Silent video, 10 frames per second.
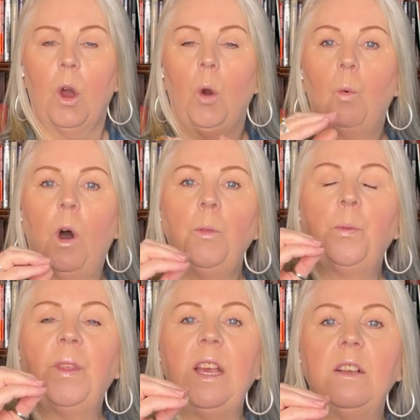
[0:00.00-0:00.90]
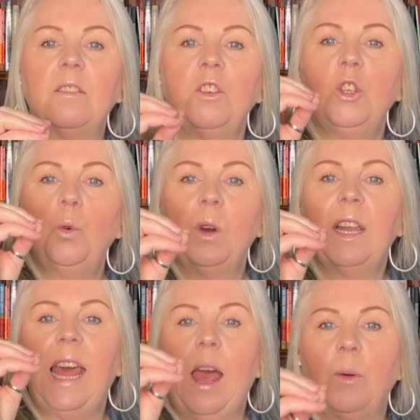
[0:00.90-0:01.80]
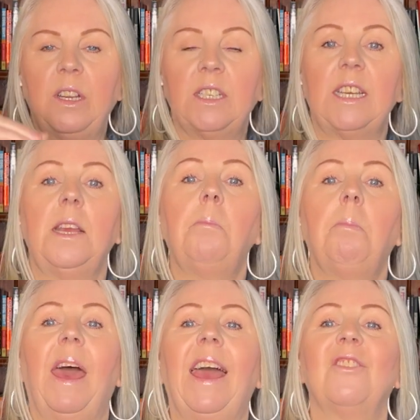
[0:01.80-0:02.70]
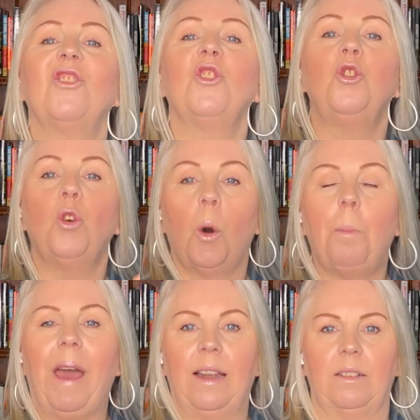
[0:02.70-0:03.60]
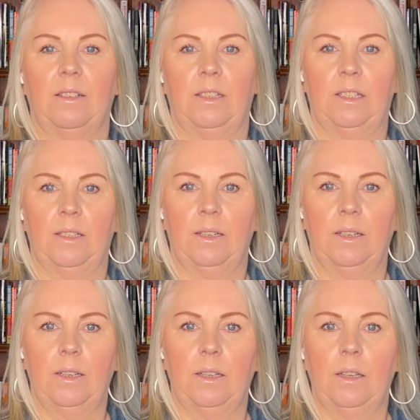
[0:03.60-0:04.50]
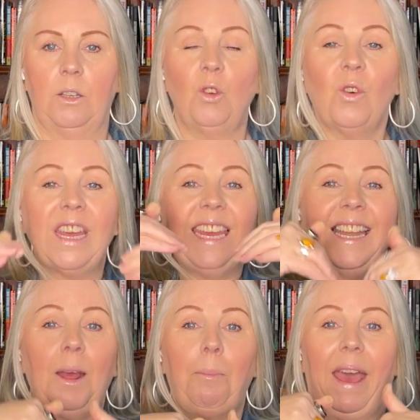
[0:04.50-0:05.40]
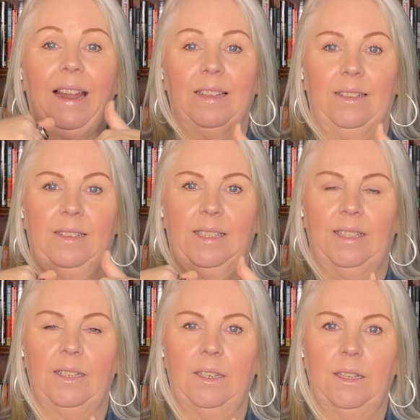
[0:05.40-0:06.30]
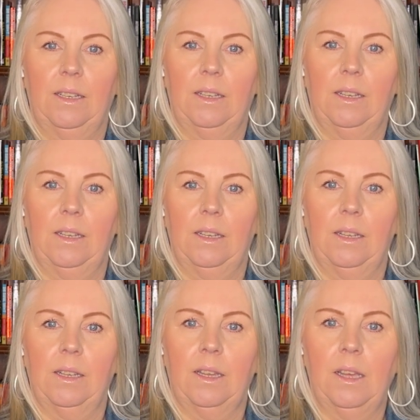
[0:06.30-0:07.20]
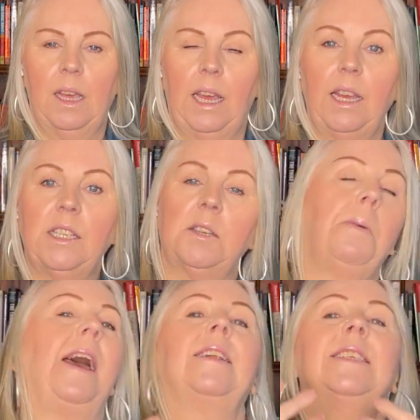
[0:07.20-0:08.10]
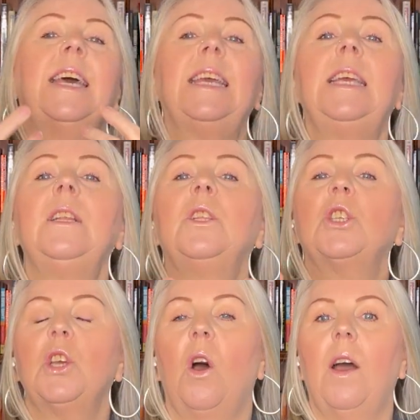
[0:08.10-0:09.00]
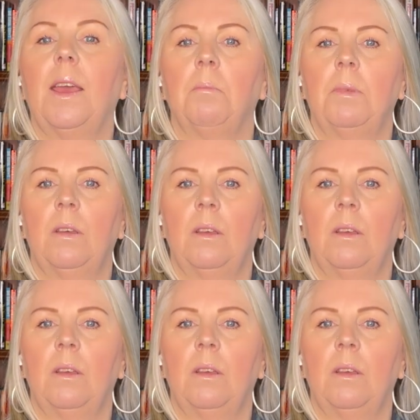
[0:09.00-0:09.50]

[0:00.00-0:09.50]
What things are you allowing to impact your balance, your inner balance? It's about taking the time.